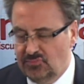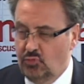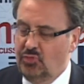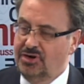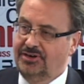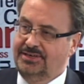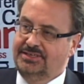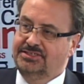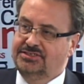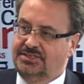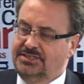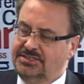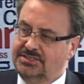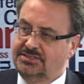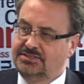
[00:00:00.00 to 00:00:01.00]
where it
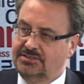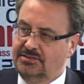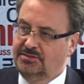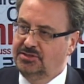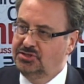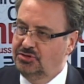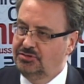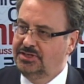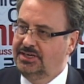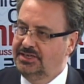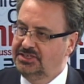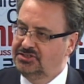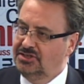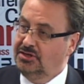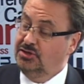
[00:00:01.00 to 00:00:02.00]
exists, and the UK
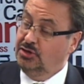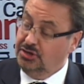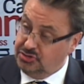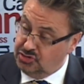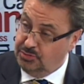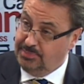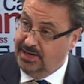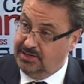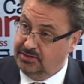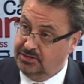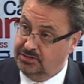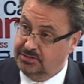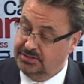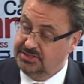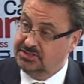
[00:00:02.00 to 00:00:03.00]
has done not too badly
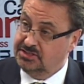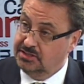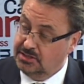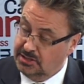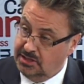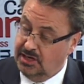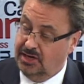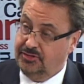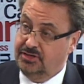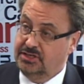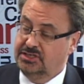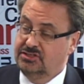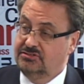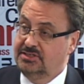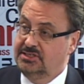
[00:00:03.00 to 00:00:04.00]
in this. Other
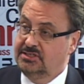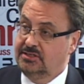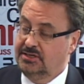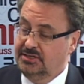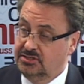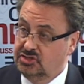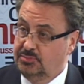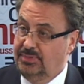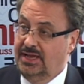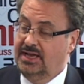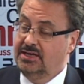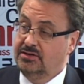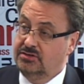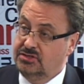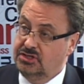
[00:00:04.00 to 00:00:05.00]
countries like
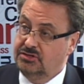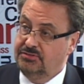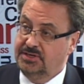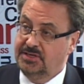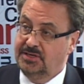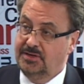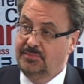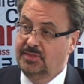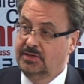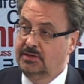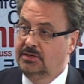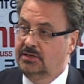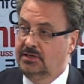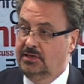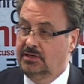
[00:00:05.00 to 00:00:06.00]
Japan, Korea,
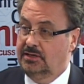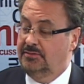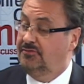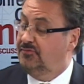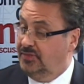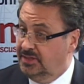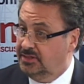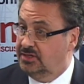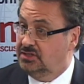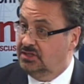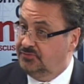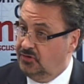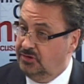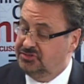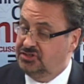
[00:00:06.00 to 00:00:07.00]
Finland
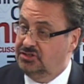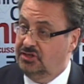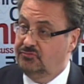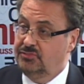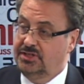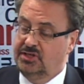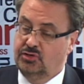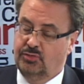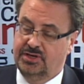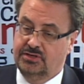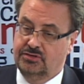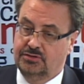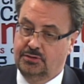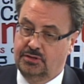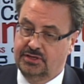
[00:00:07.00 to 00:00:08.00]
have also done really quite
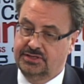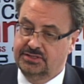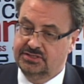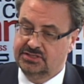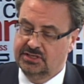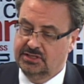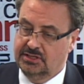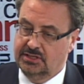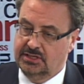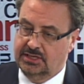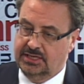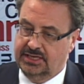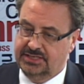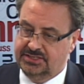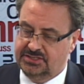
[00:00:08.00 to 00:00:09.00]
good things,
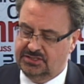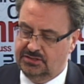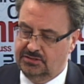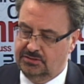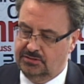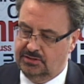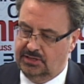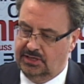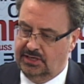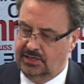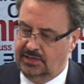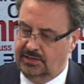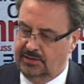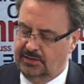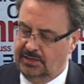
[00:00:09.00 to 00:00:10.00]
is to
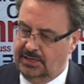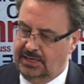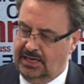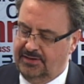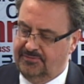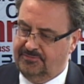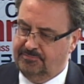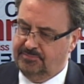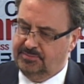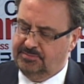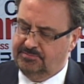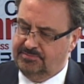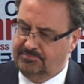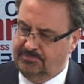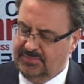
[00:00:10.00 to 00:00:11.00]
have
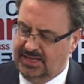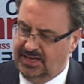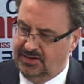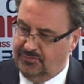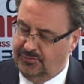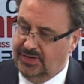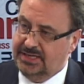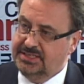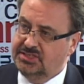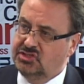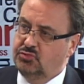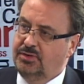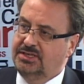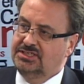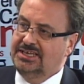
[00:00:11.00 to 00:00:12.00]

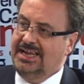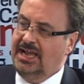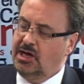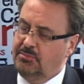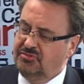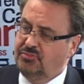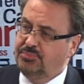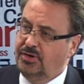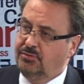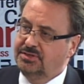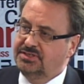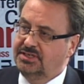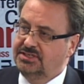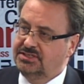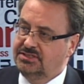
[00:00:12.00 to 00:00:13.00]
advice which helps
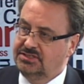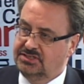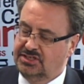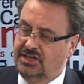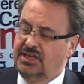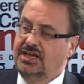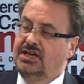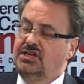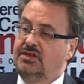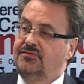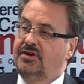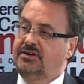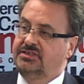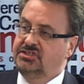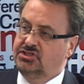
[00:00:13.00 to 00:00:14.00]
politicians in the
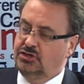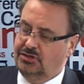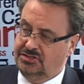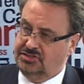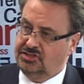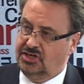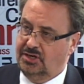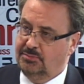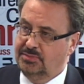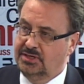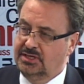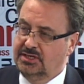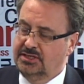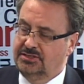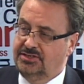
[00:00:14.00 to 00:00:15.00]
very short term
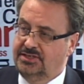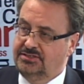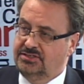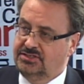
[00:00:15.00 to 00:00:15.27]
take